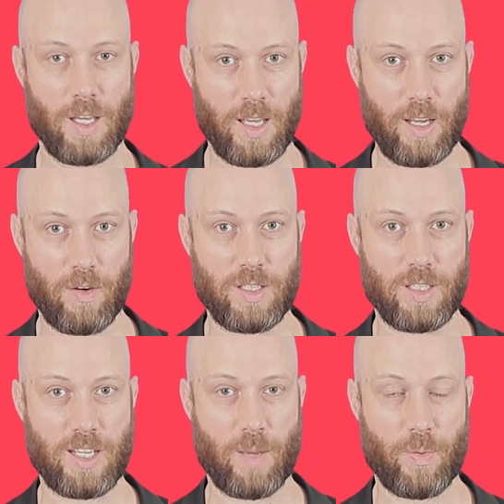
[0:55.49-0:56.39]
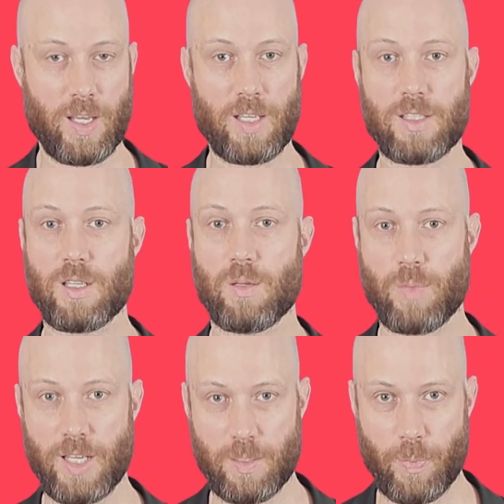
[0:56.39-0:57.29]
Here is the Japanese.
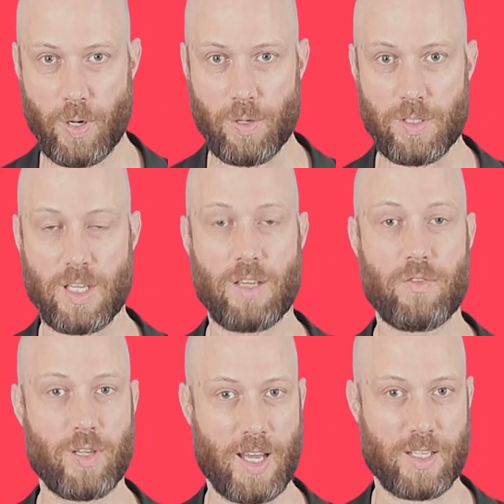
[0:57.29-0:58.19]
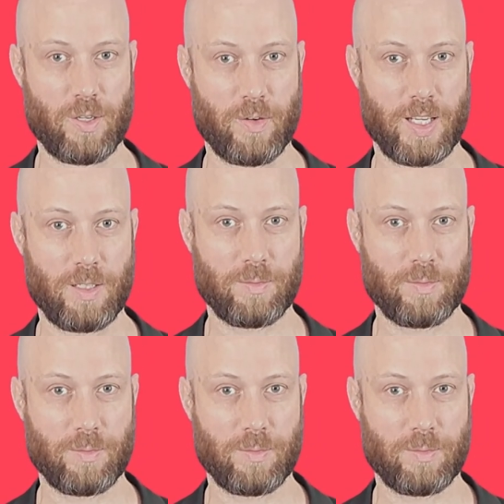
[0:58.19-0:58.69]
Please pause if you'd like to read.